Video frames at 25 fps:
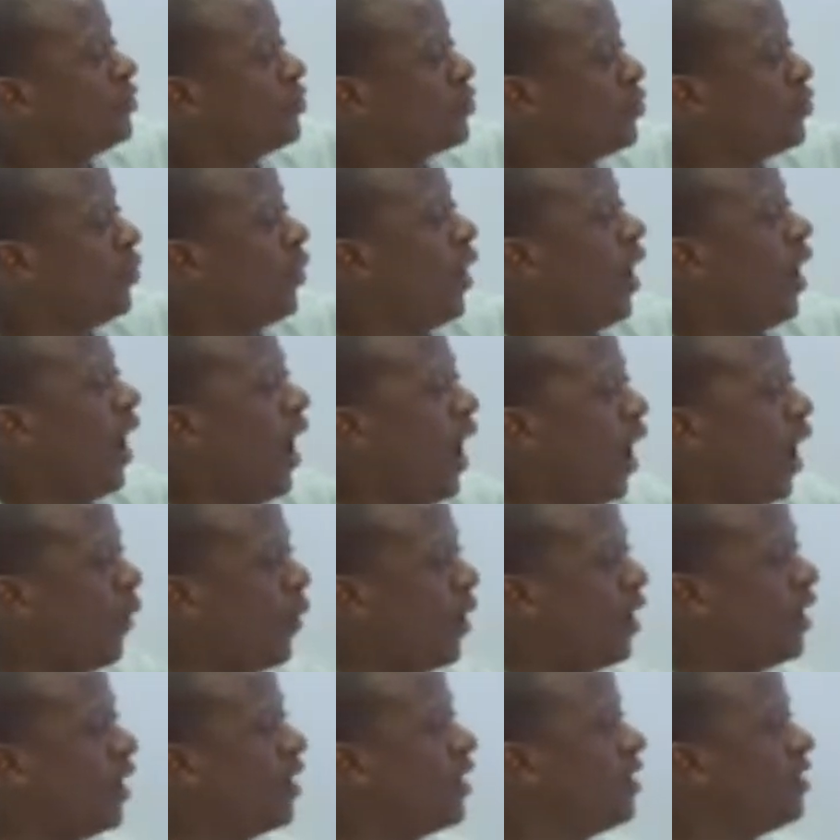to
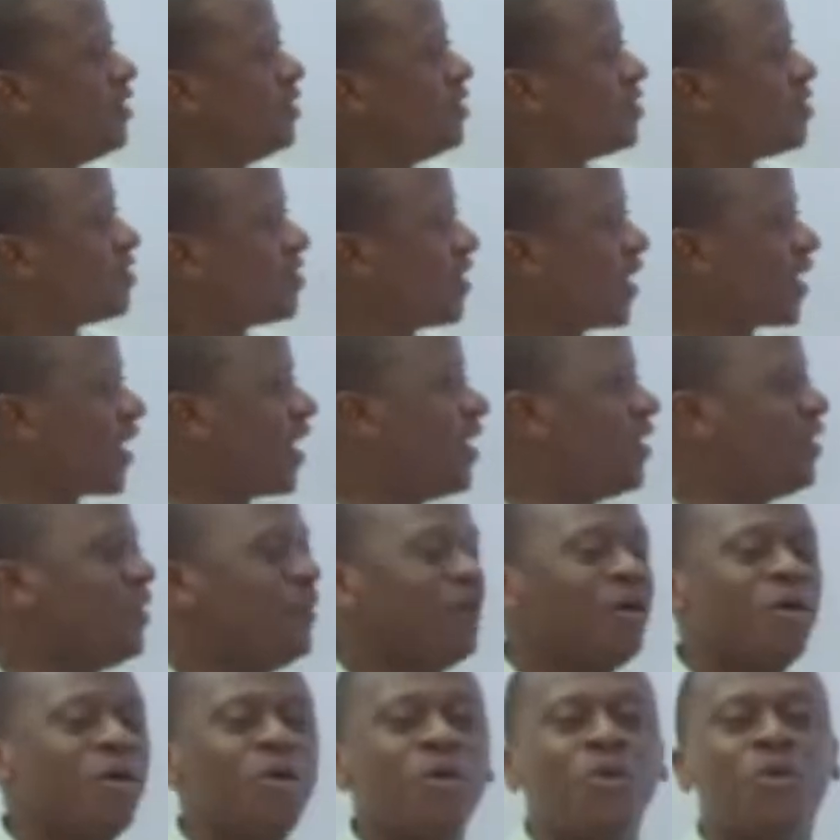our
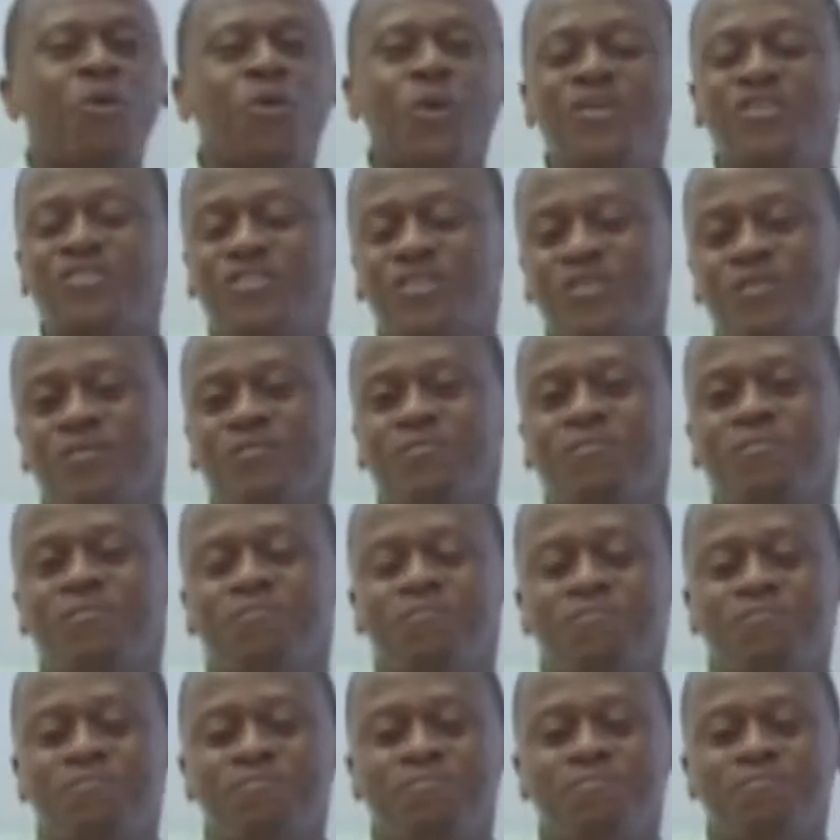second question.
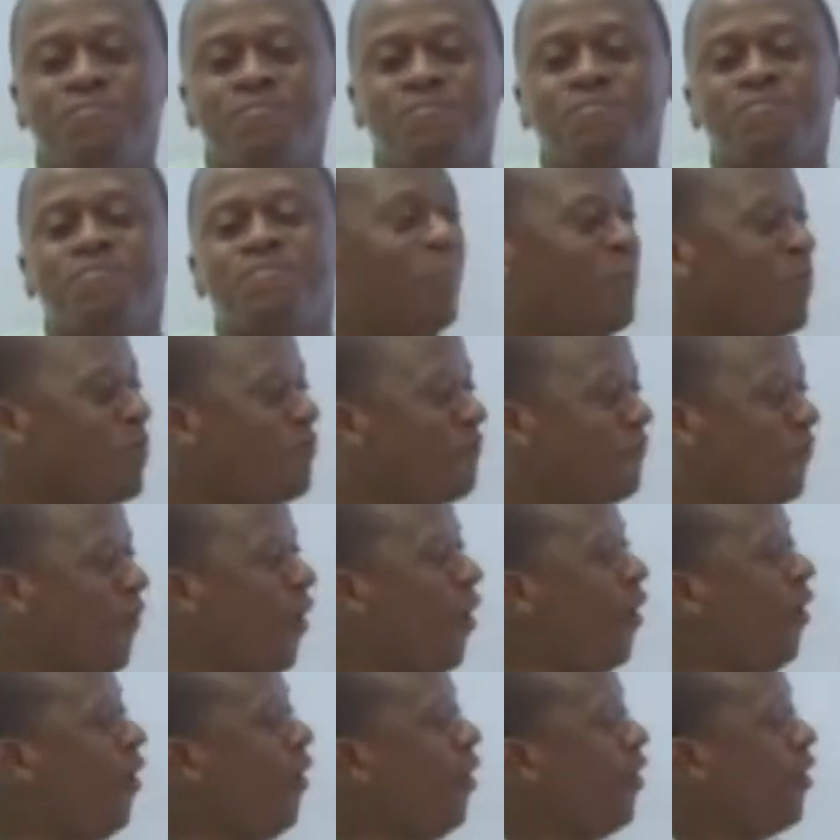
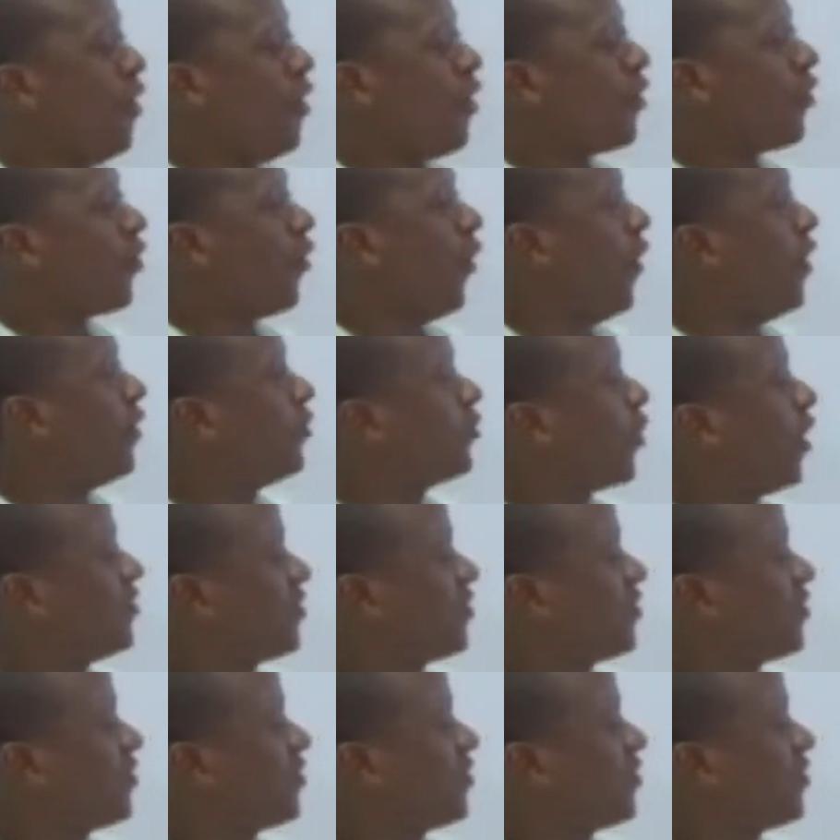Before going